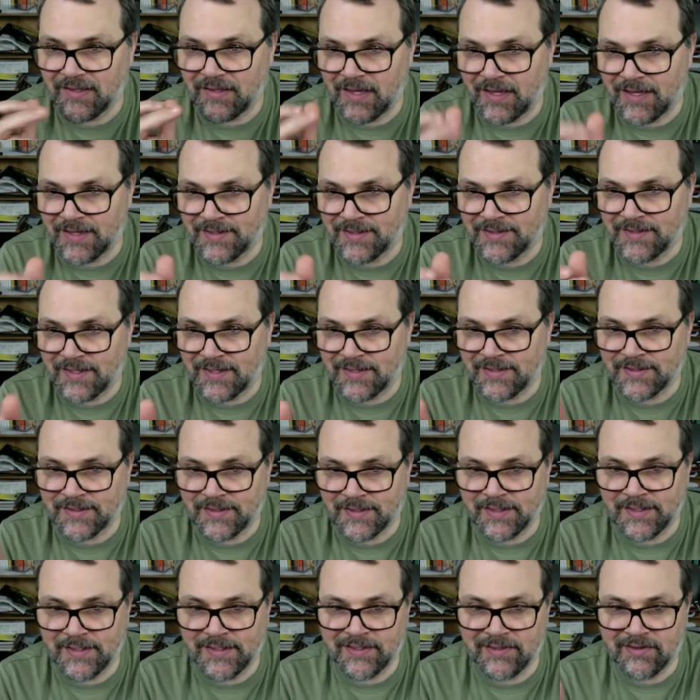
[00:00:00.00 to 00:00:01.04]

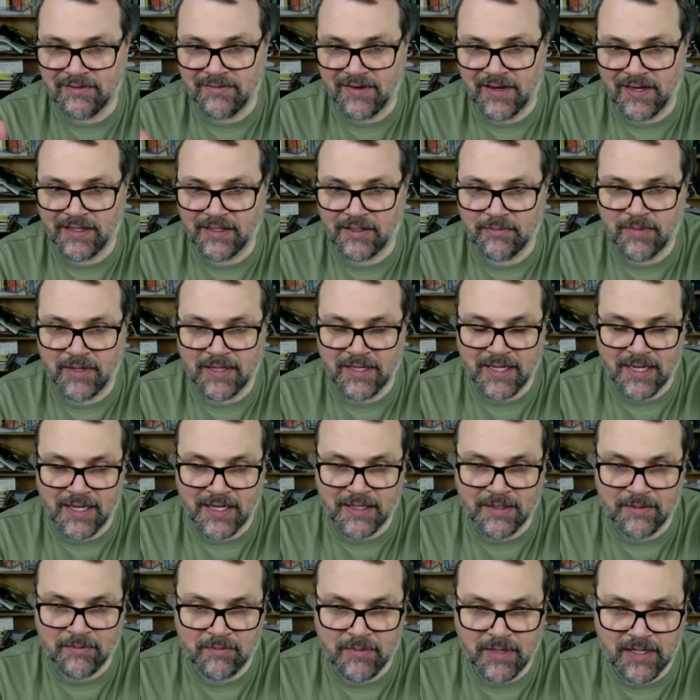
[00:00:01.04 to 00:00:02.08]
SSE divided by
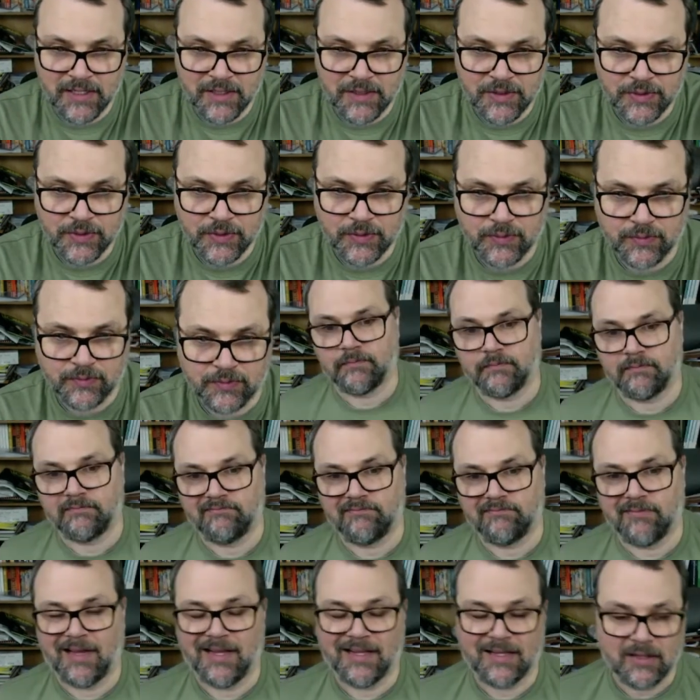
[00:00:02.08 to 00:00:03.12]
n minus 2.
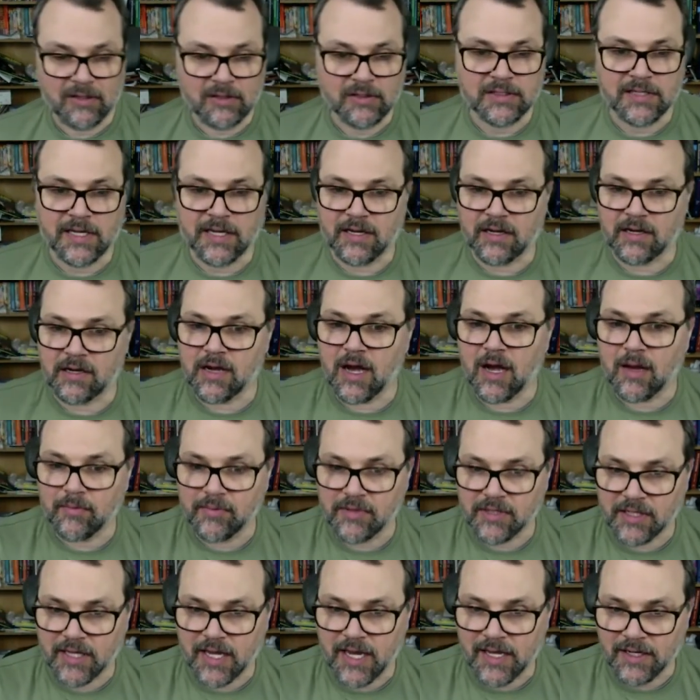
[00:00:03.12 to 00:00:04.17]
Looks like a
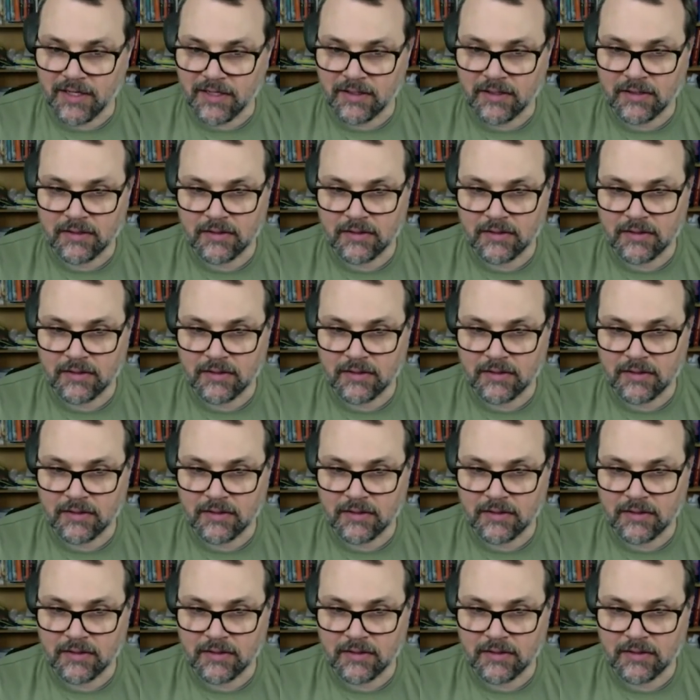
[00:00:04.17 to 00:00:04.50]
complicated